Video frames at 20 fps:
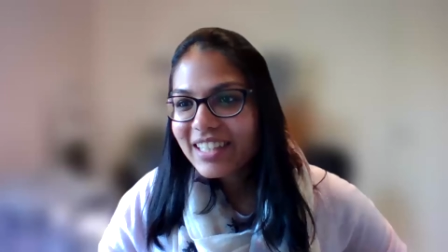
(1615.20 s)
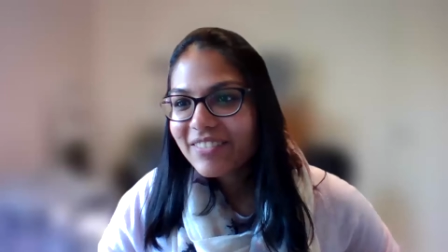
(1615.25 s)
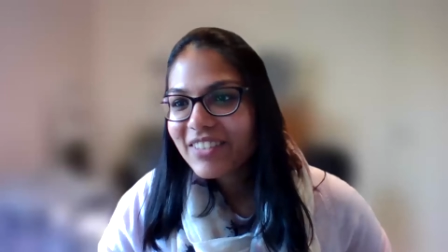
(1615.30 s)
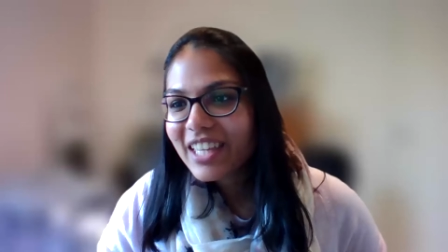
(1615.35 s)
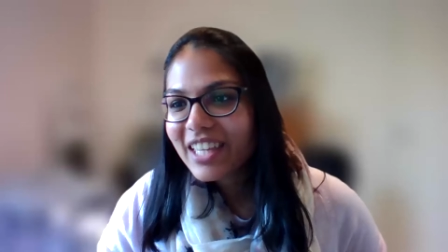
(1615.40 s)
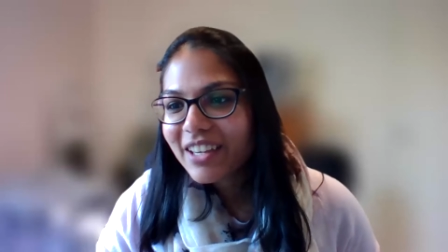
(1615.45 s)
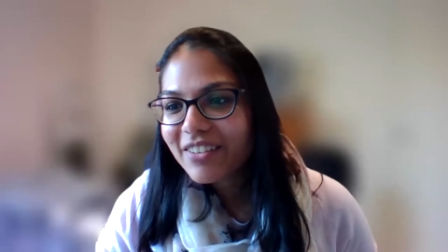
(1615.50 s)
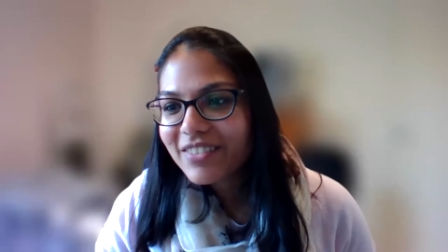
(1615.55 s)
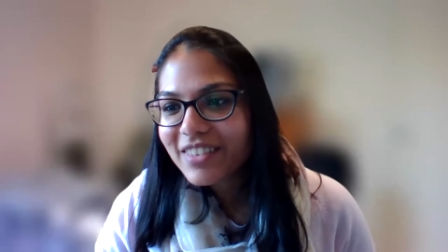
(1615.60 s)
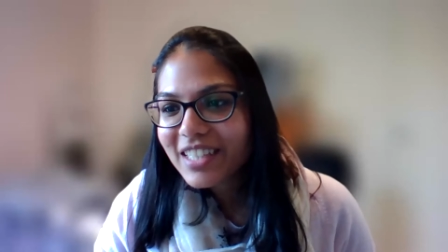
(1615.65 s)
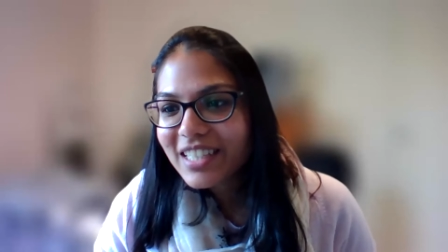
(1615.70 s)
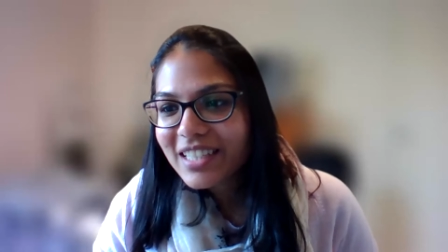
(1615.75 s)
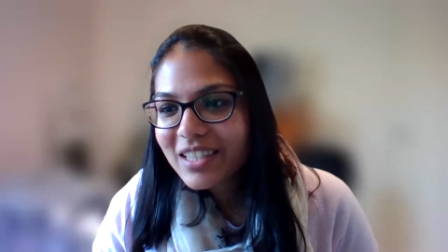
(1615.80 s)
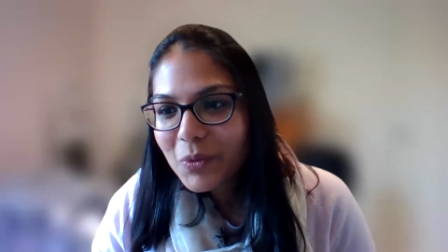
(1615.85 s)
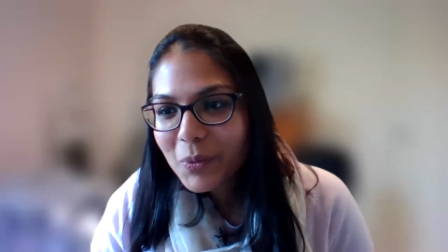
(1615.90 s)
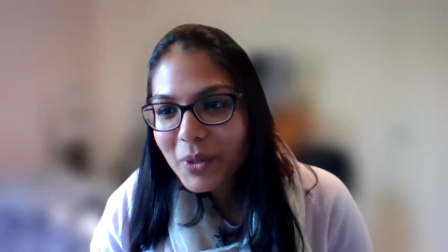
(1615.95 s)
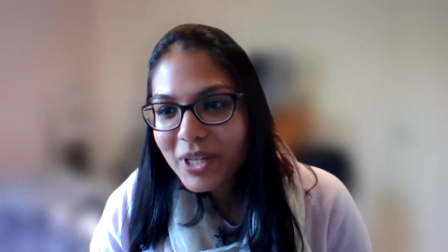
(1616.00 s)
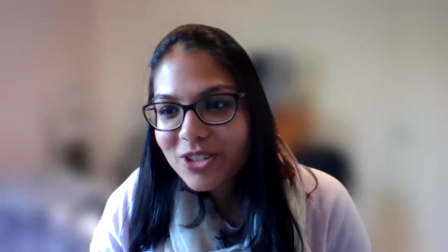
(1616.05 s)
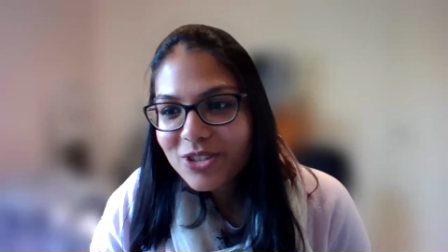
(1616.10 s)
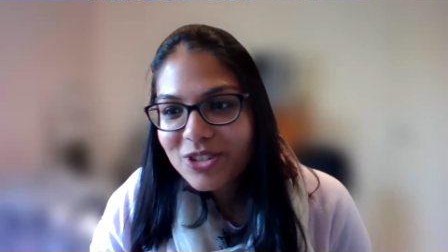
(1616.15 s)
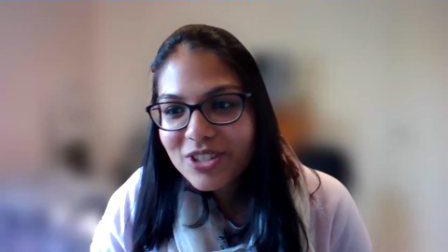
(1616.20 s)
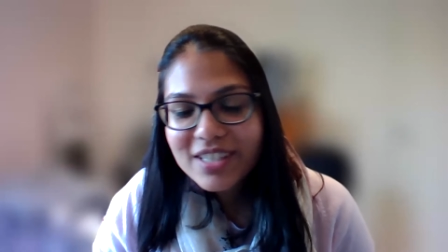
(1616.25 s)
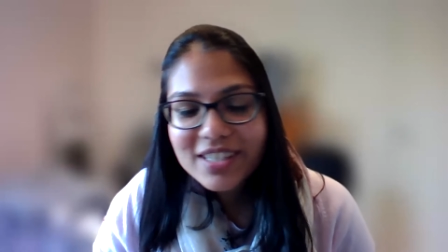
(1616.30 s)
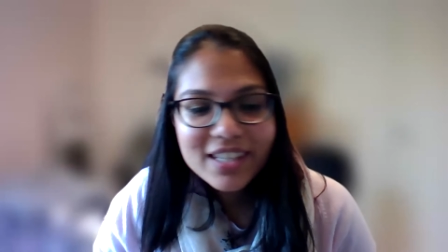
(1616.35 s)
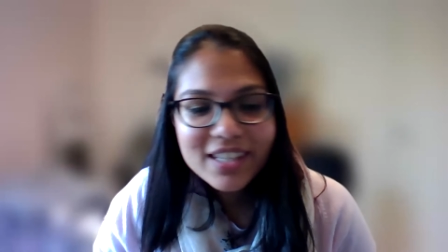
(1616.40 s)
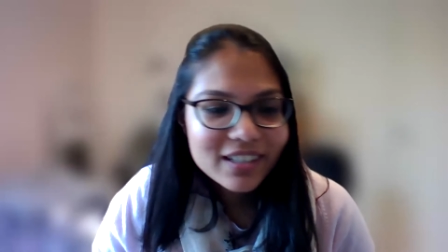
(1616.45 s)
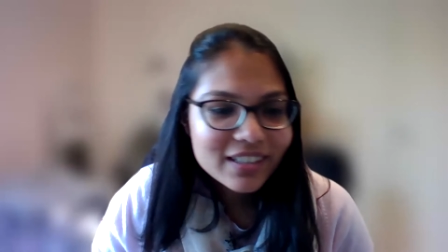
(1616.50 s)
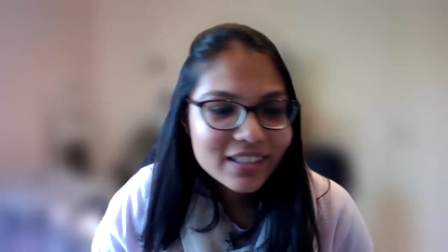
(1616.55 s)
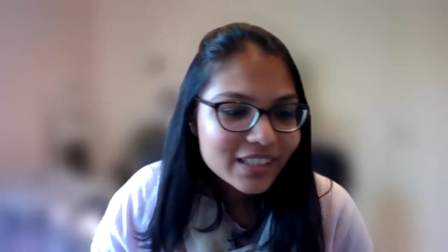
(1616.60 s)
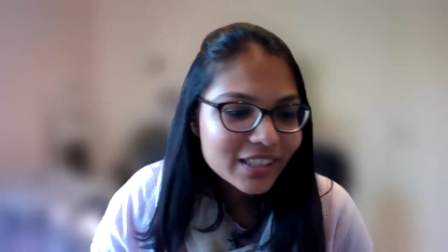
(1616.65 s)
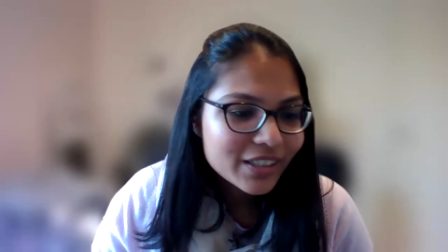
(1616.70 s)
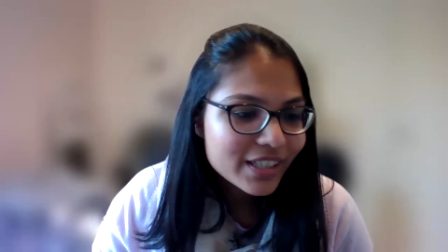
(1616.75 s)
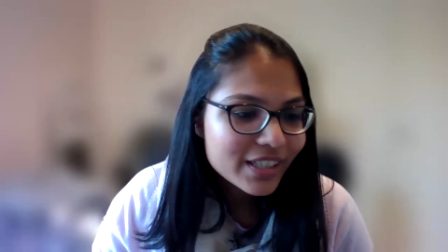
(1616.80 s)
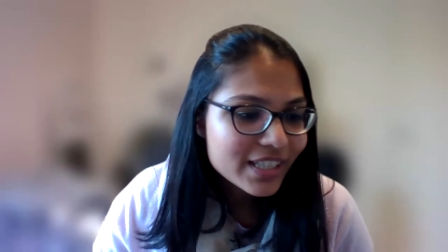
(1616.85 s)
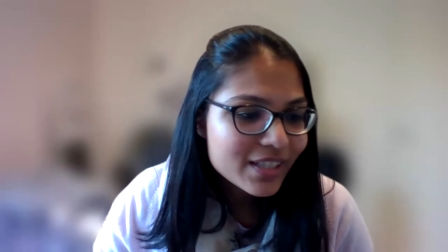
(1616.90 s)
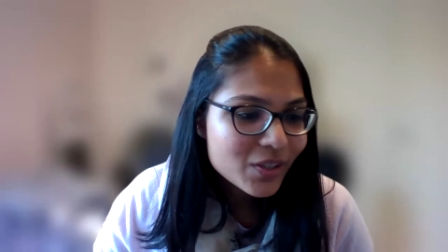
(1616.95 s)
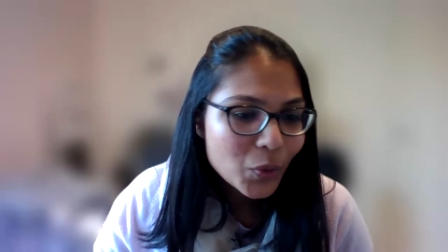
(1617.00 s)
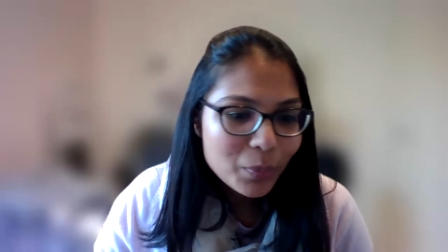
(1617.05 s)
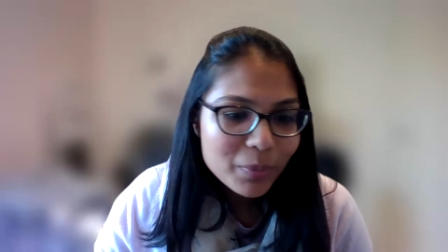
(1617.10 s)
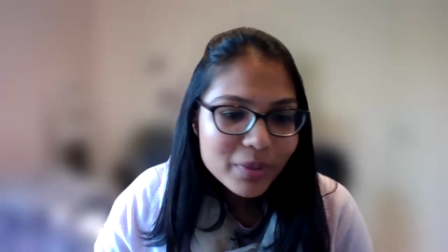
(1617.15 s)
we have these questions.
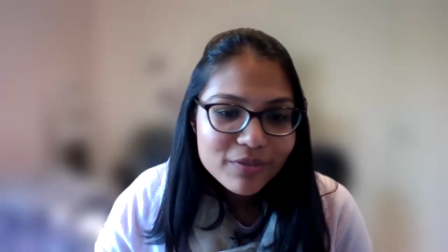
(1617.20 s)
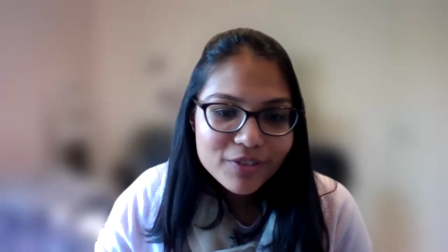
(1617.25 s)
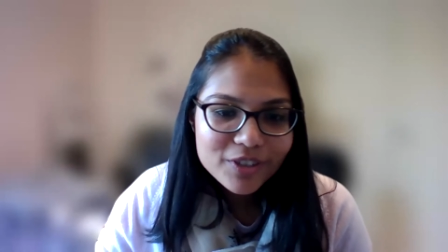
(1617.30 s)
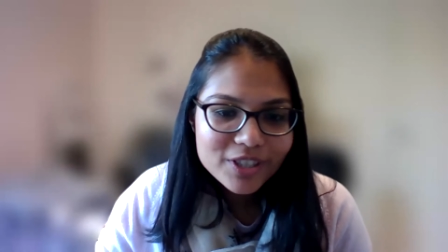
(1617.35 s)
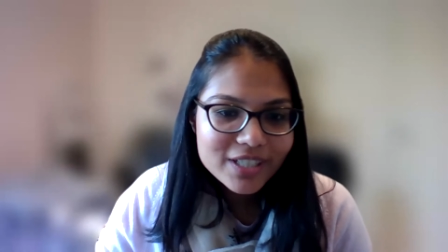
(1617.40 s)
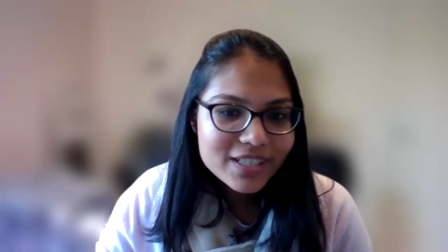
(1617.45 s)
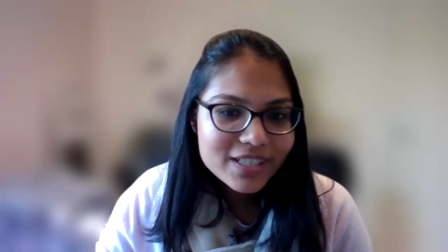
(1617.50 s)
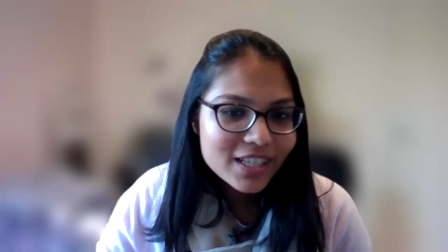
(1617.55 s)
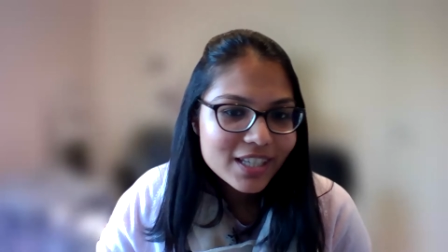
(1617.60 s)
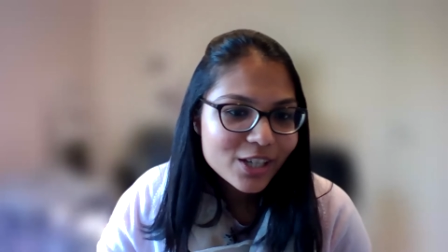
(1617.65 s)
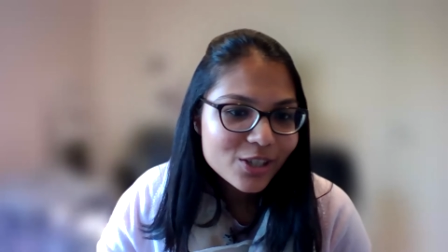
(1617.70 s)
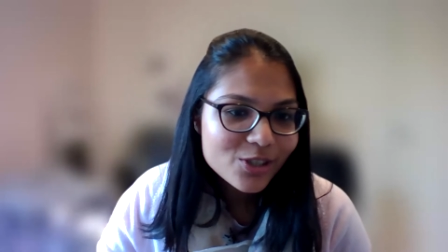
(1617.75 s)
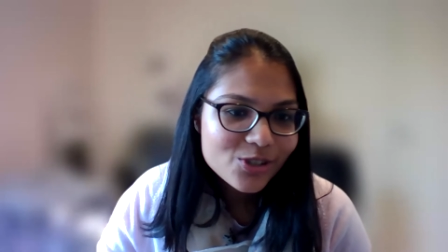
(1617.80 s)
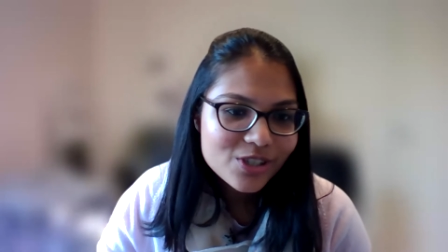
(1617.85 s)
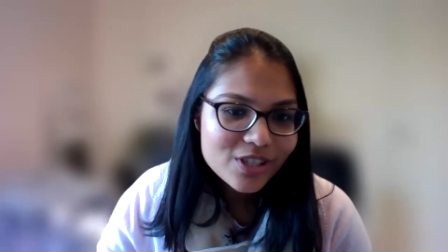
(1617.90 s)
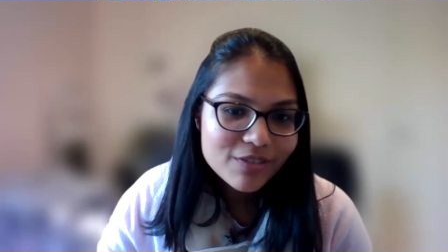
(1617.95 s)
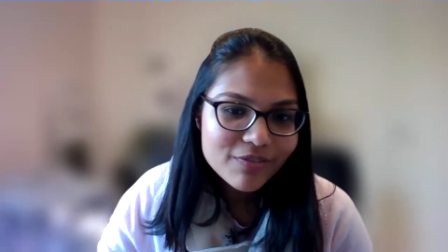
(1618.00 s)
It's open for discussion.